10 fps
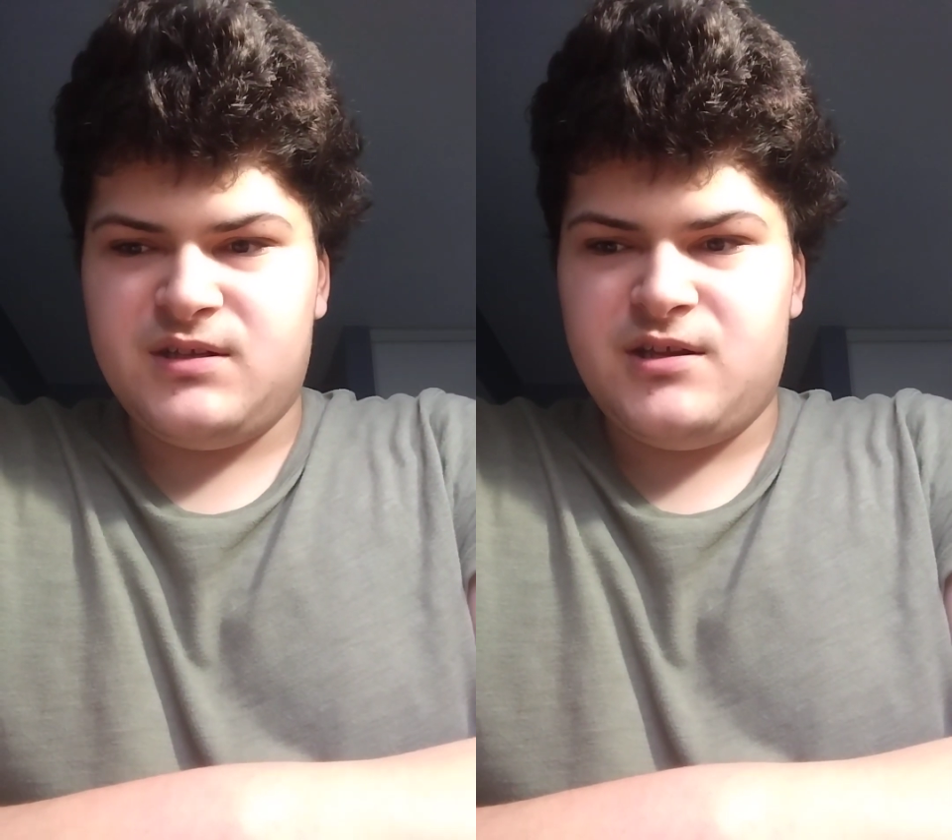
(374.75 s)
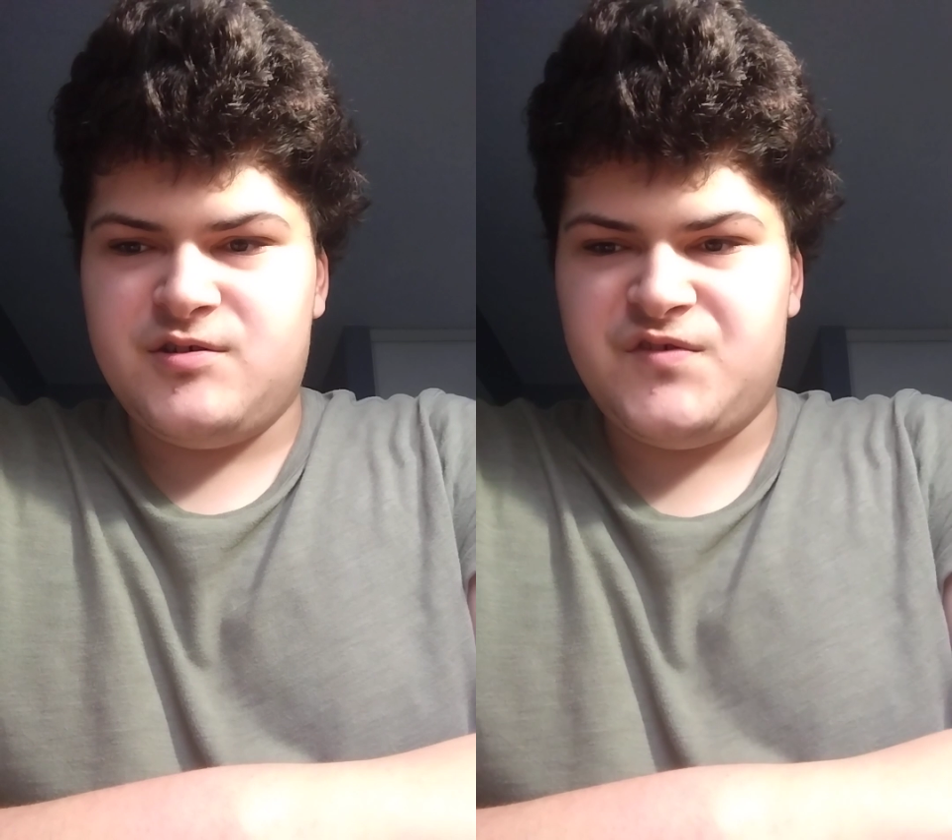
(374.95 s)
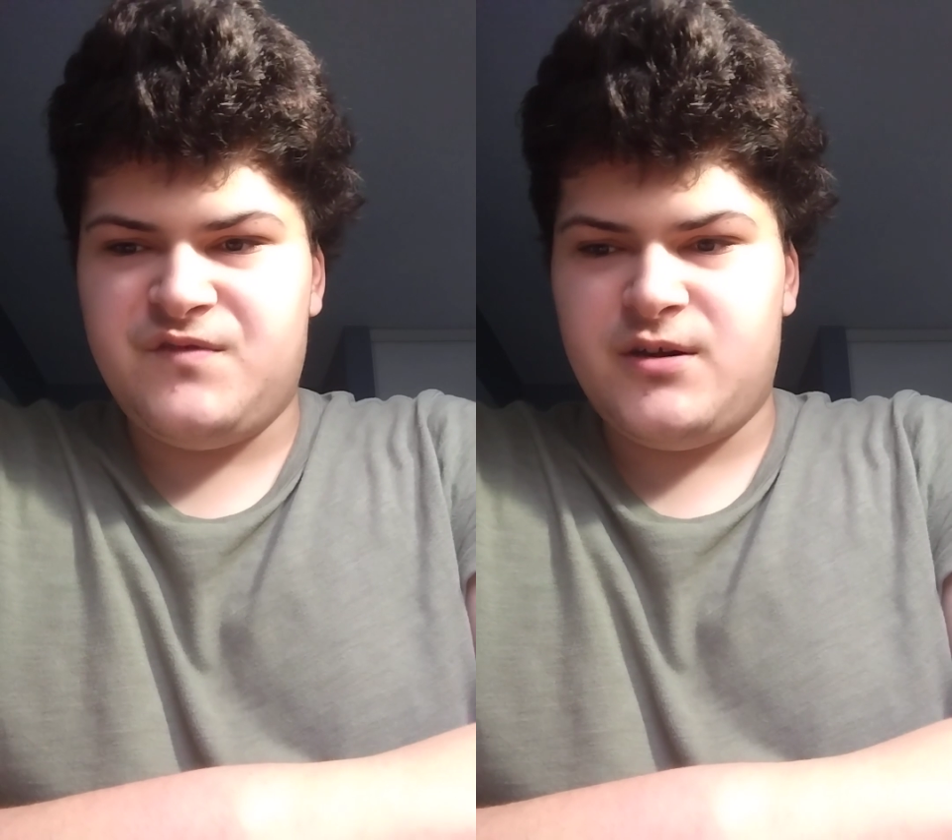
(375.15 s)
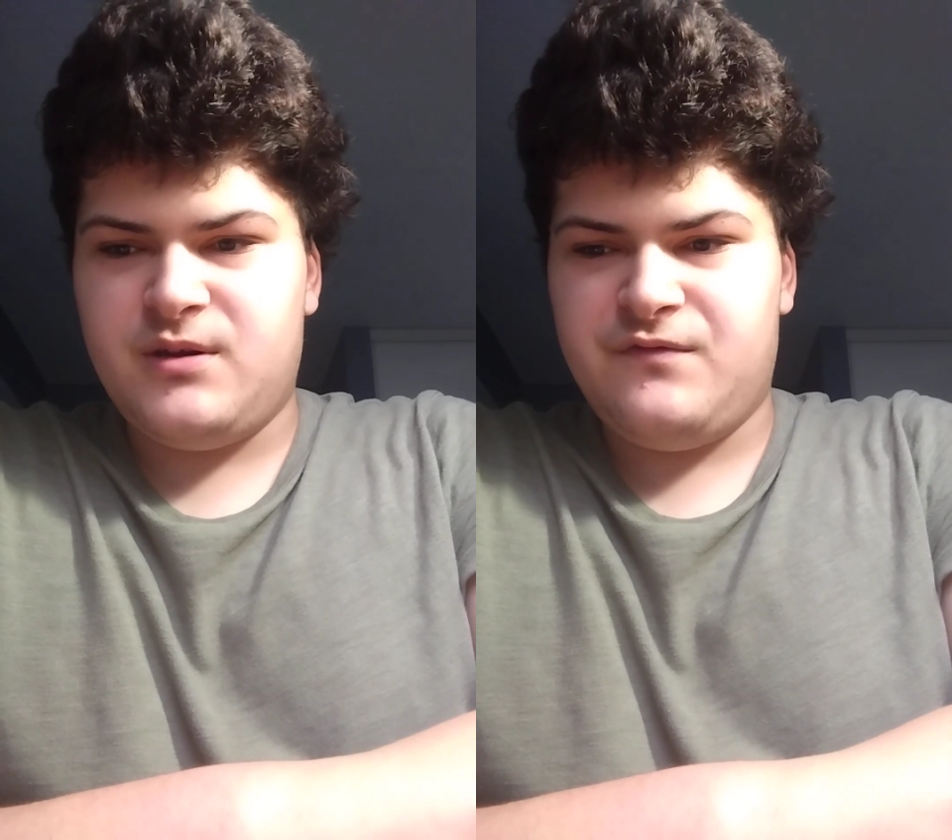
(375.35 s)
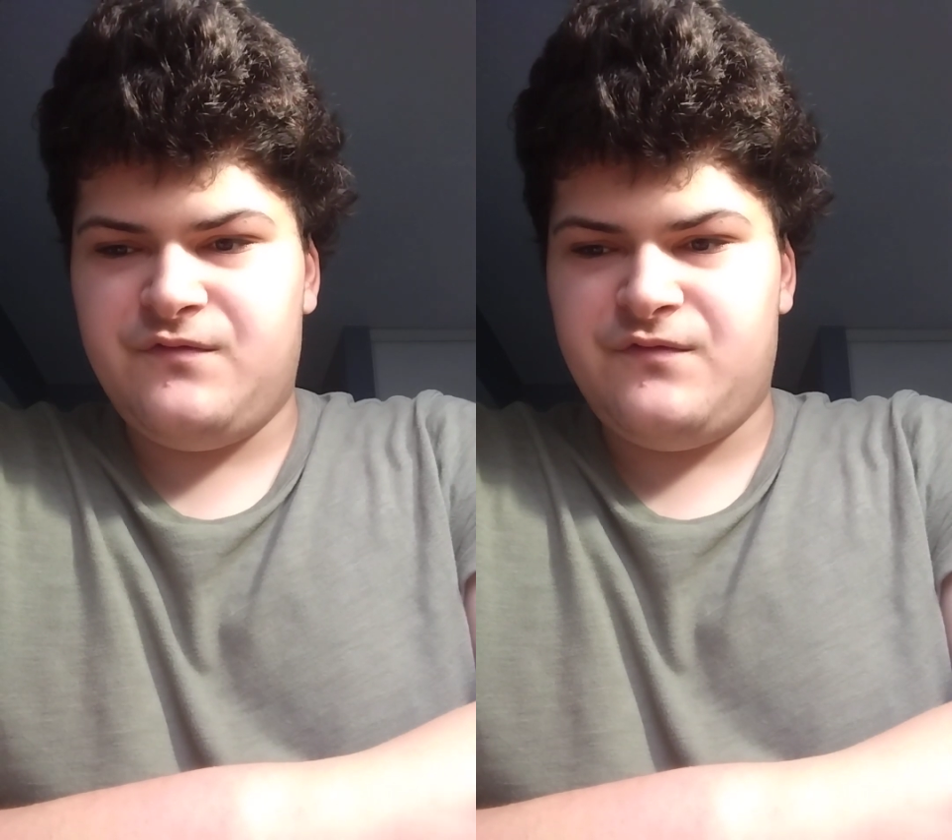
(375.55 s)

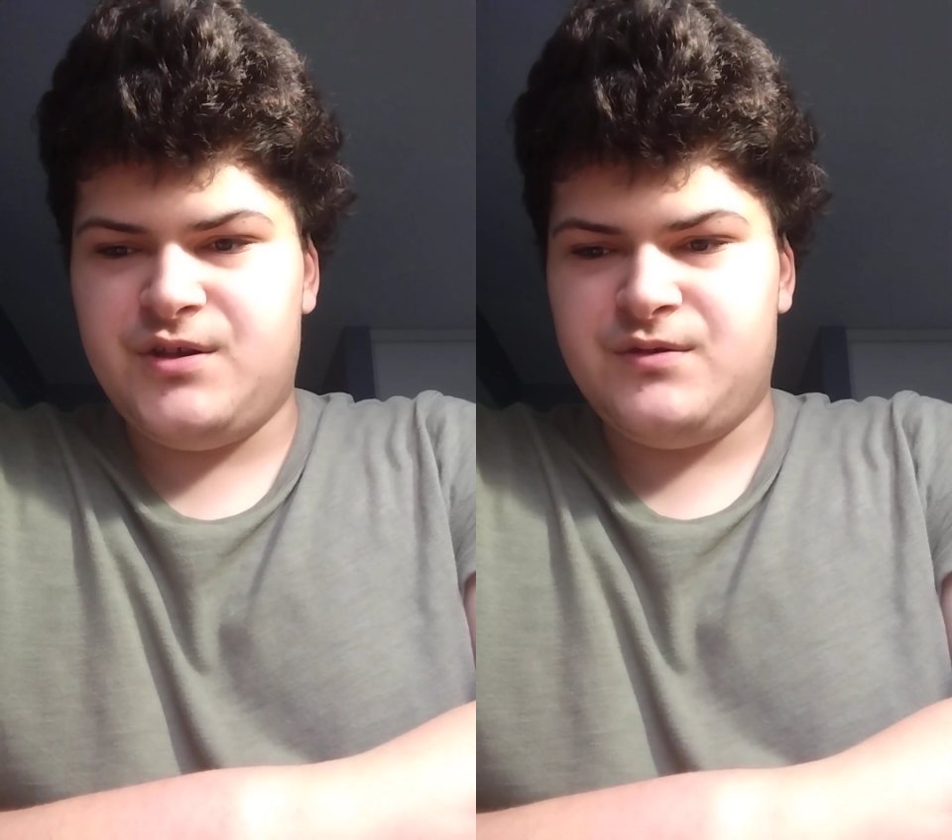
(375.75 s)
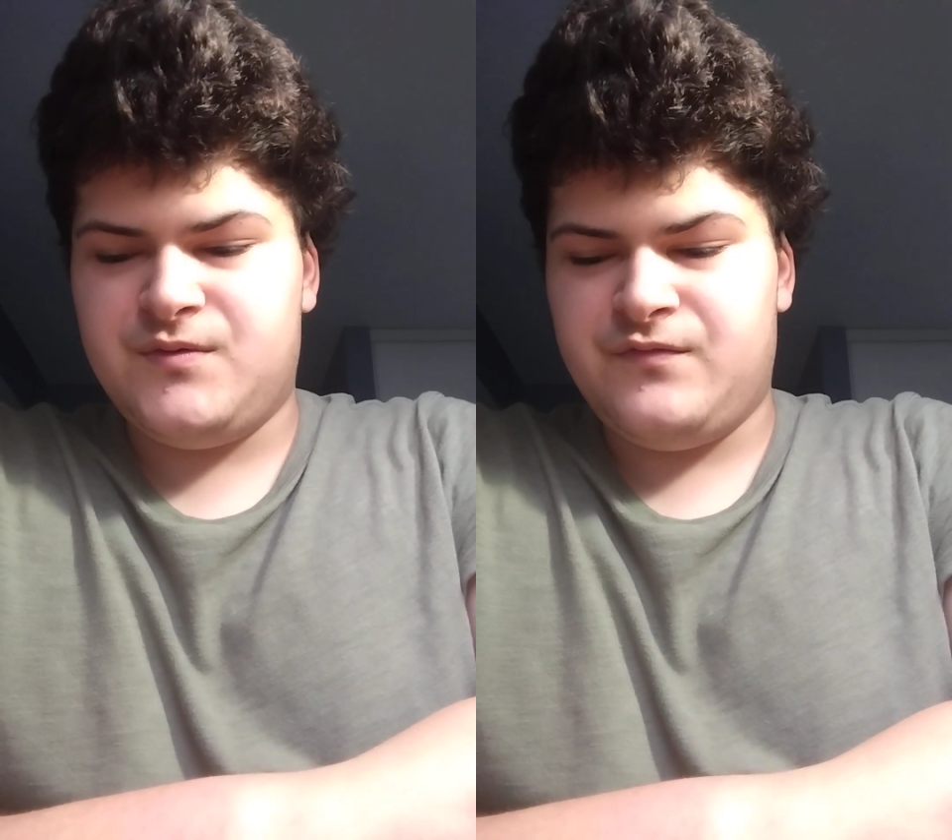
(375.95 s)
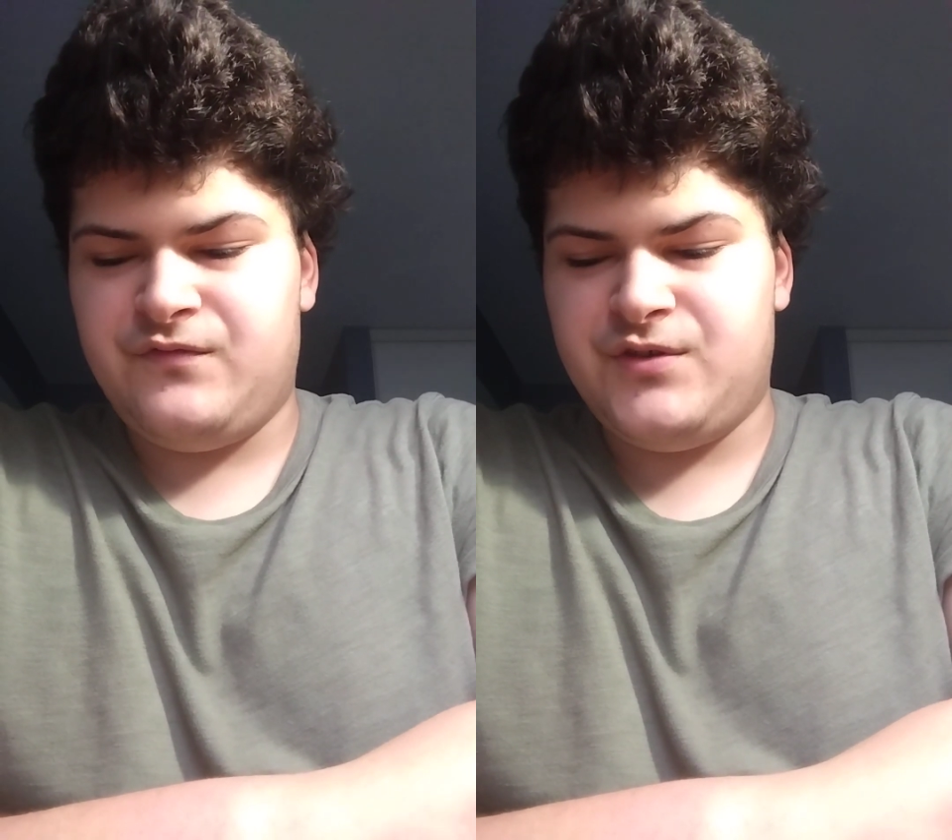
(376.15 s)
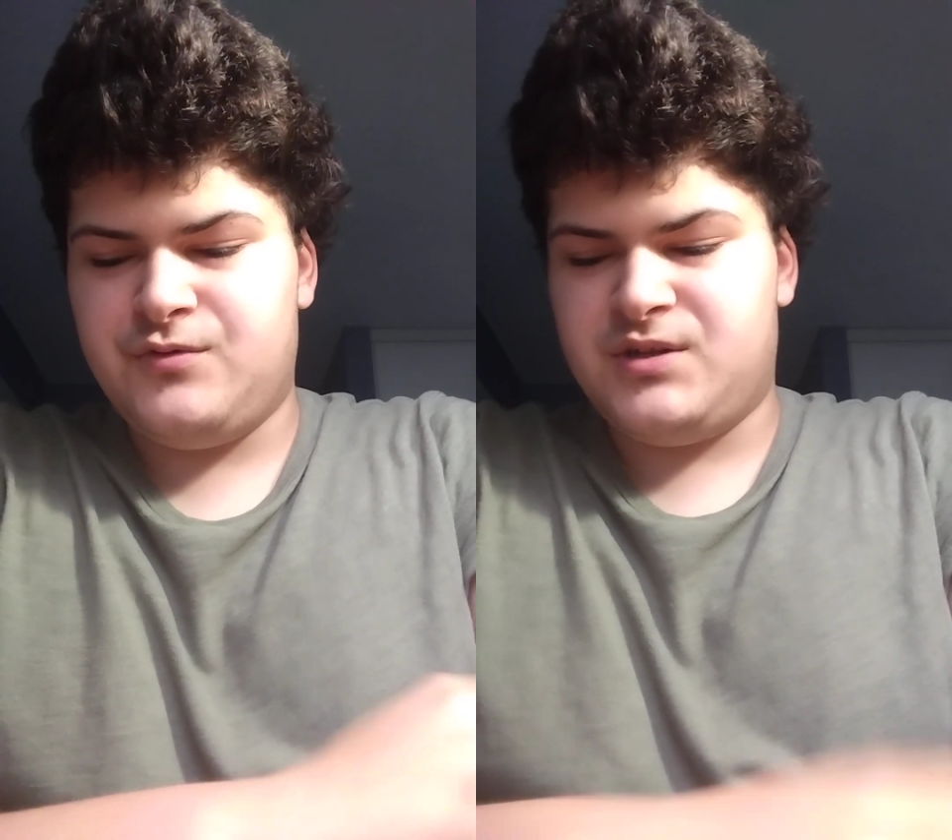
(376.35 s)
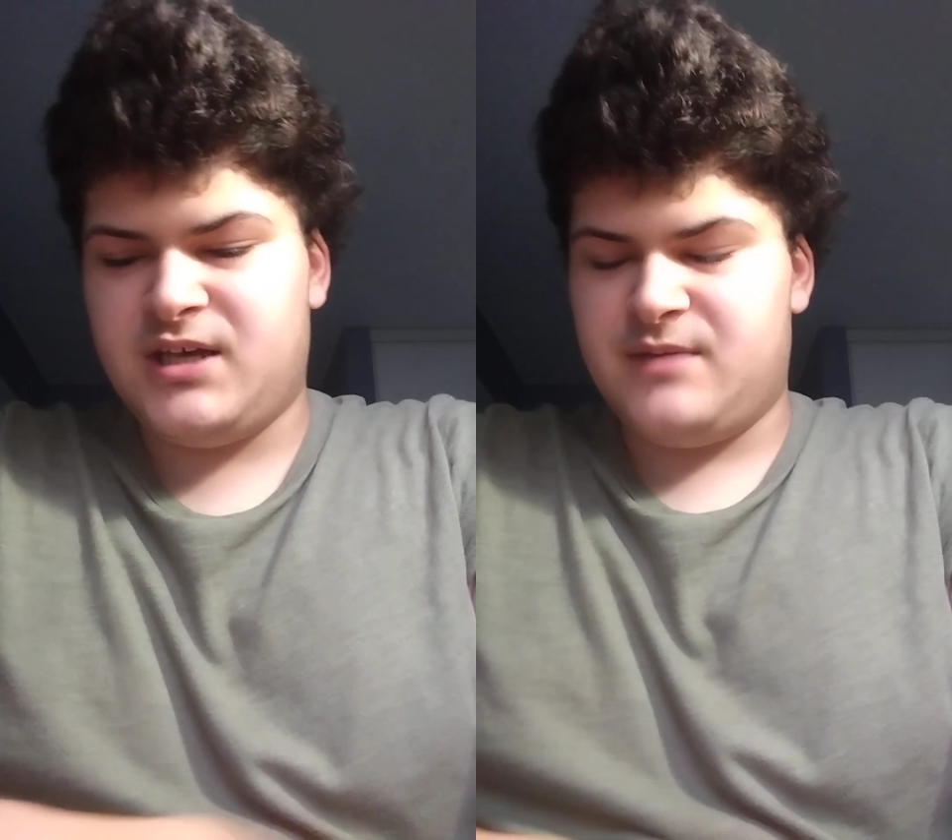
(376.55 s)
very
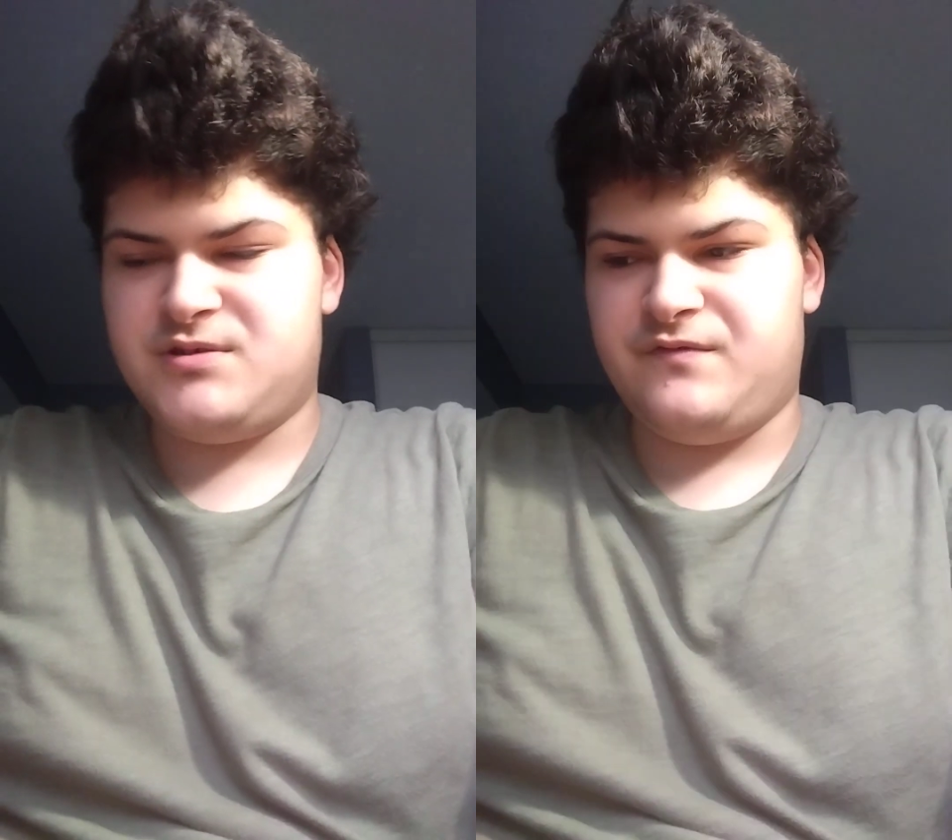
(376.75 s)
few types